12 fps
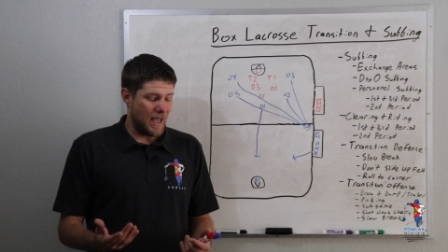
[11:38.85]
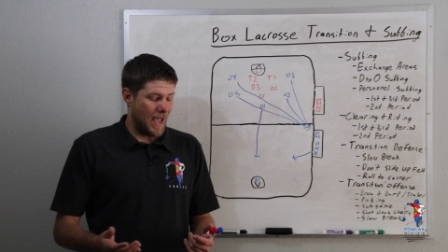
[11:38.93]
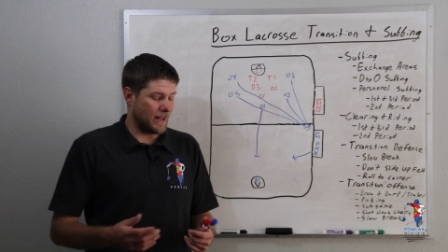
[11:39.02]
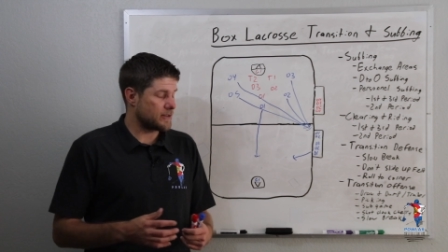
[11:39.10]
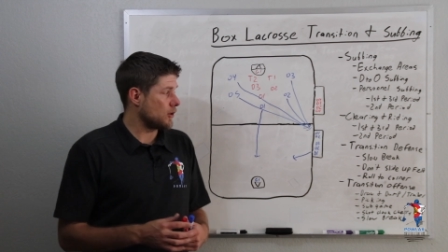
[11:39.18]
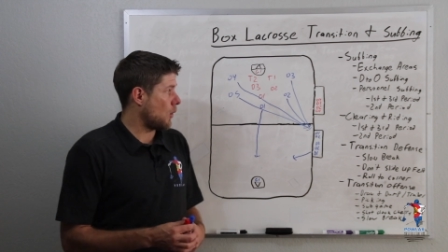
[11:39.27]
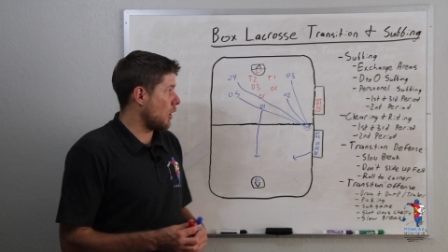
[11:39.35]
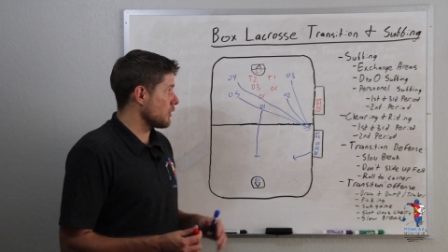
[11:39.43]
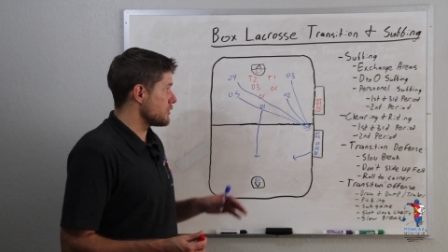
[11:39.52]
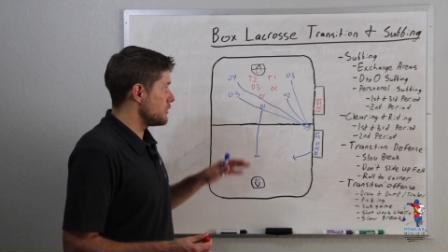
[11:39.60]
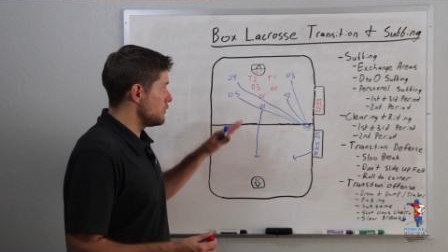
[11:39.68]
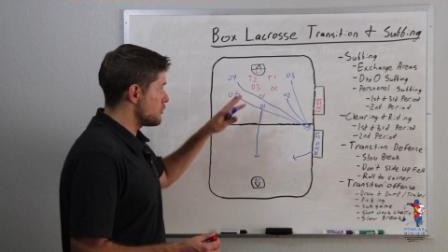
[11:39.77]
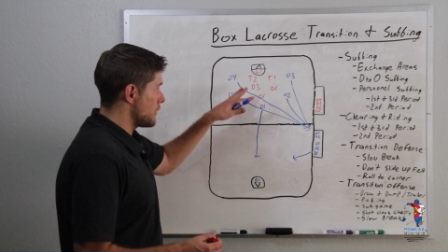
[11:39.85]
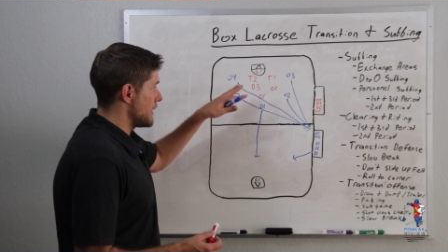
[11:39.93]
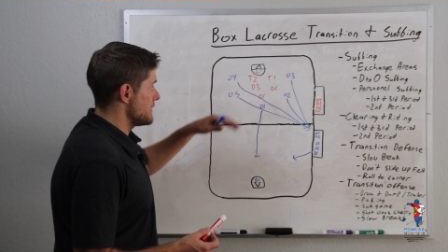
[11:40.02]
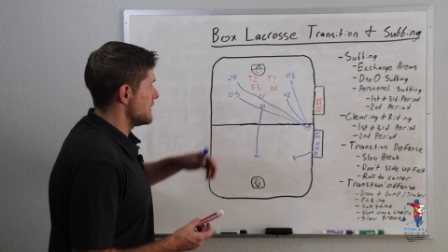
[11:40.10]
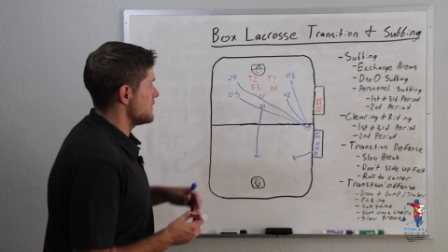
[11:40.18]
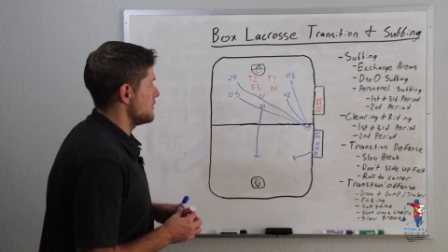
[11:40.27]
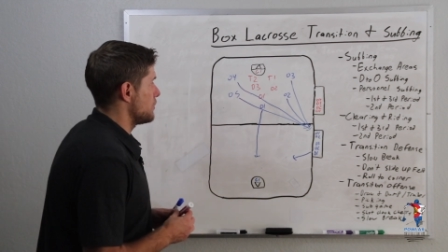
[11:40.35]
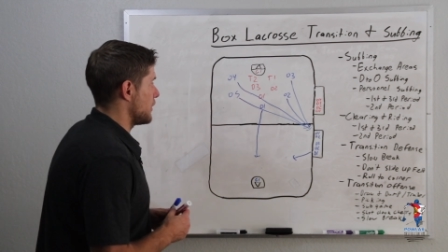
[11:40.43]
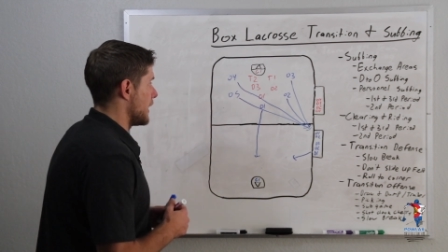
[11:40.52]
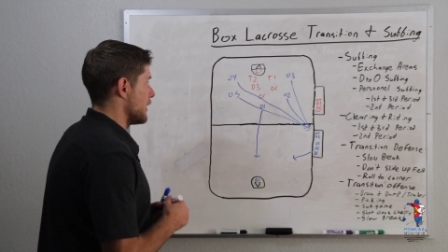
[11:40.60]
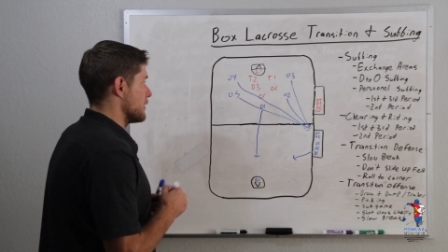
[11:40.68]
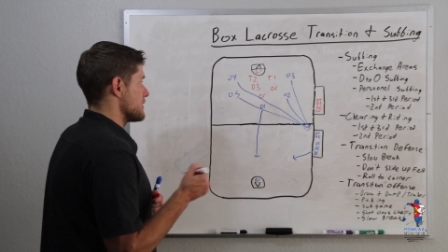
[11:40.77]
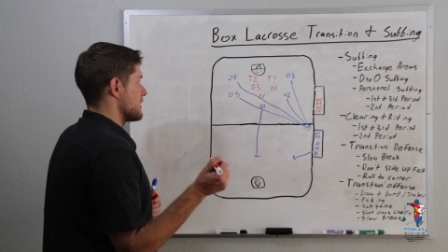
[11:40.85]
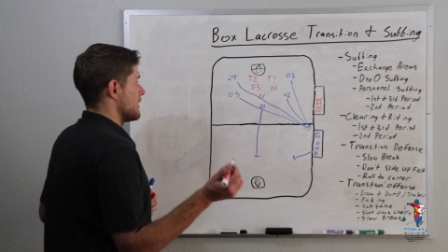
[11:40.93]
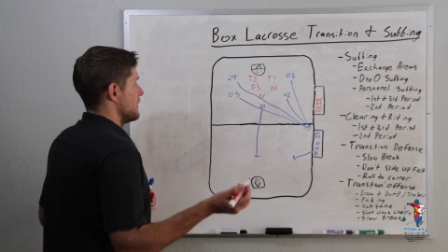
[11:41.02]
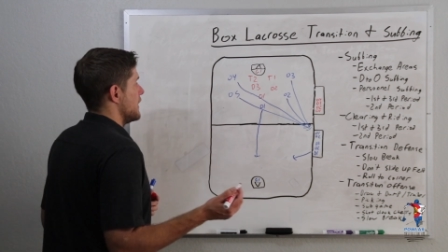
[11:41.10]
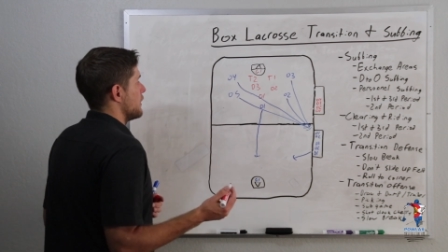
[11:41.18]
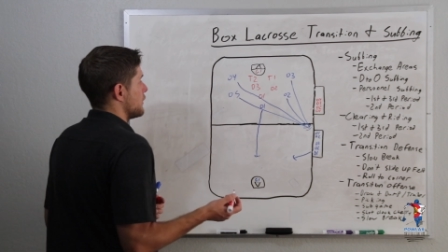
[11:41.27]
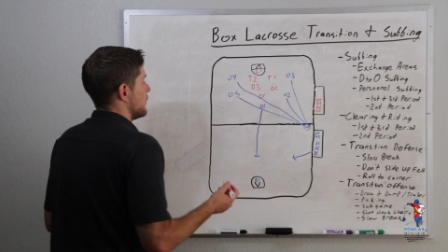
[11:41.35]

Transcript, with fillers: And so, our two transition players, they are